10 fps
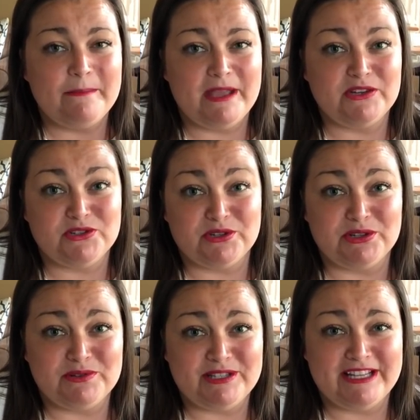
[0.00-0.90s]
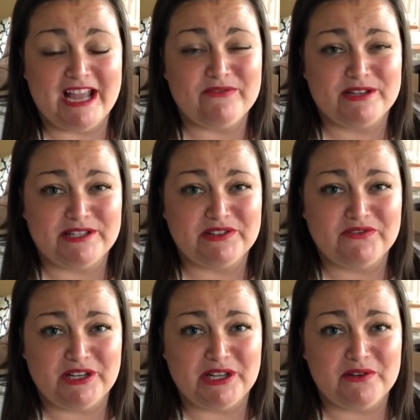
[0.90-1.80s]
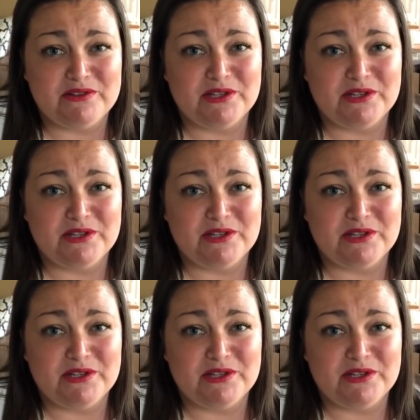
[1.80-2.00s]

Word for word: make sure you see every single video.